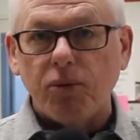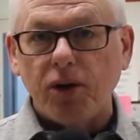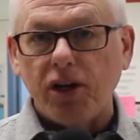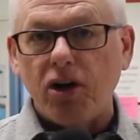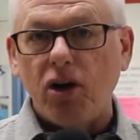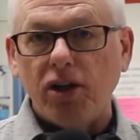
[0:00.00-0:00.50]
We're
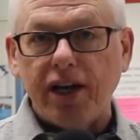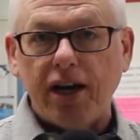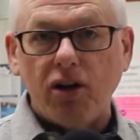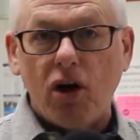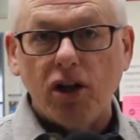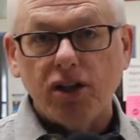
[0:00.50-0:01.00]
going to call
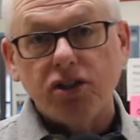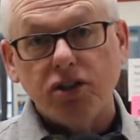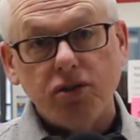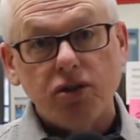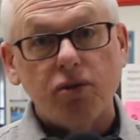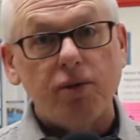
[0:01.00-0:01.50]
down all the
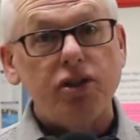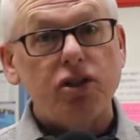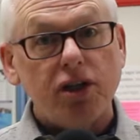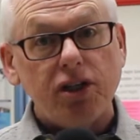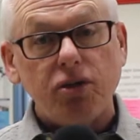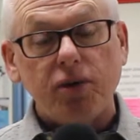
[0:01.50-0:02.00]
students who are
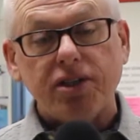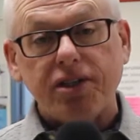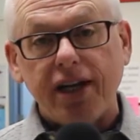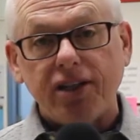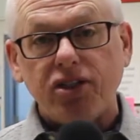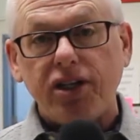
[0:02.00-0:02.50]
returning to us
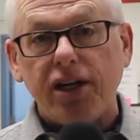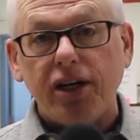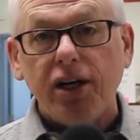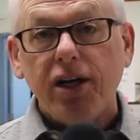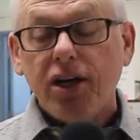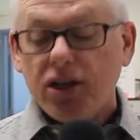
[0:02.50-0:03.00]
next
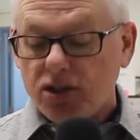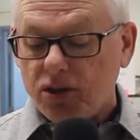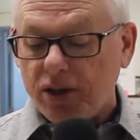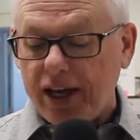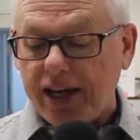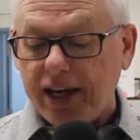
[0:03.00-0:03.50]
year
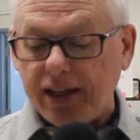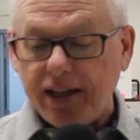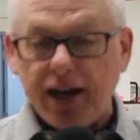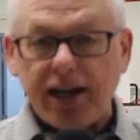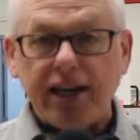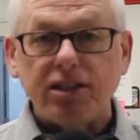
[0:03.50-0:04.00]
so they
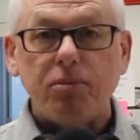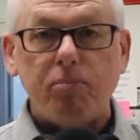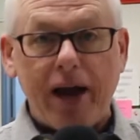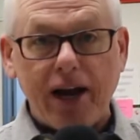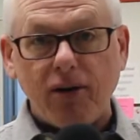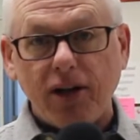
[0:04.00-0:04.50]
can get some
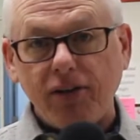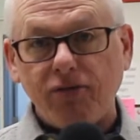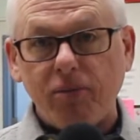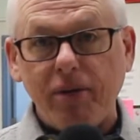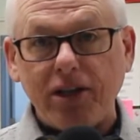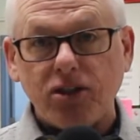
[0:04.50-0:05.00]
background
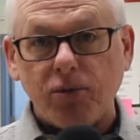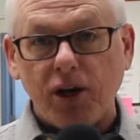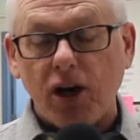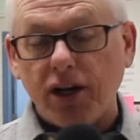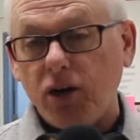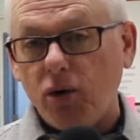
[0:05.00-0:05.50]
information
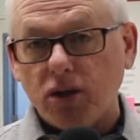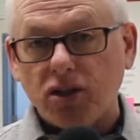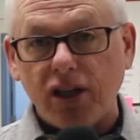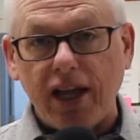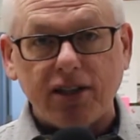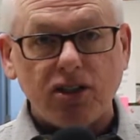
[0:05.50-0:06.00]
regarding course
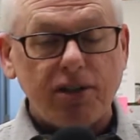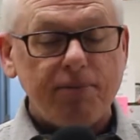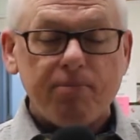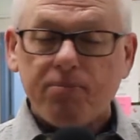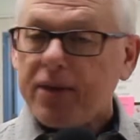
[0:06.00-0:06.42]
selection.